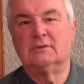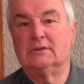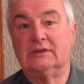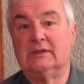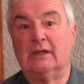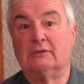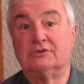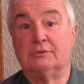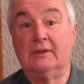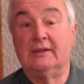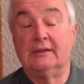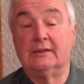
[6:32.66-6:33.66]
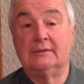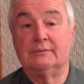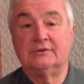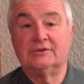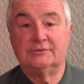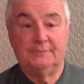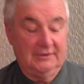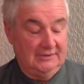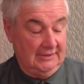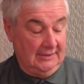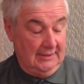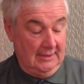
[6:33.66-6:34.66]
you know, to eat. It would just be
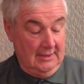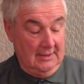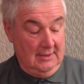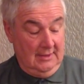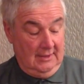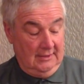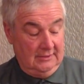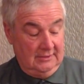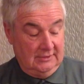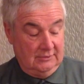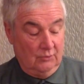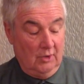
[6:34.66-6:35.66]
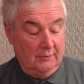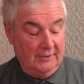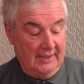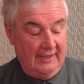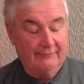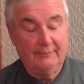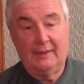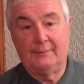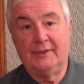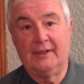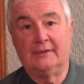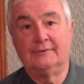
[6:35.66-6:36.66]
silly. And why would it have them up
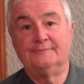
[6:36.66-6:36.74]
here?